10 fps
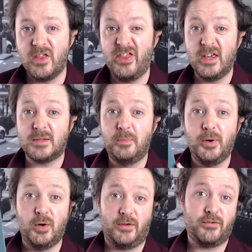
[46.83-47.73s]
this
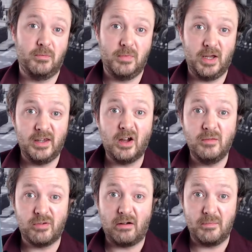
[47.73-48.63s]
book from my
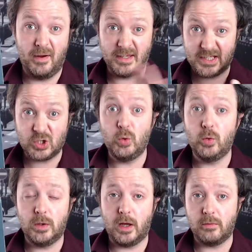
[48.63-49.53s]
library, my school
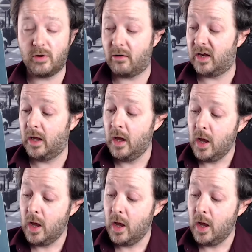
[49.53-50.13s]
library,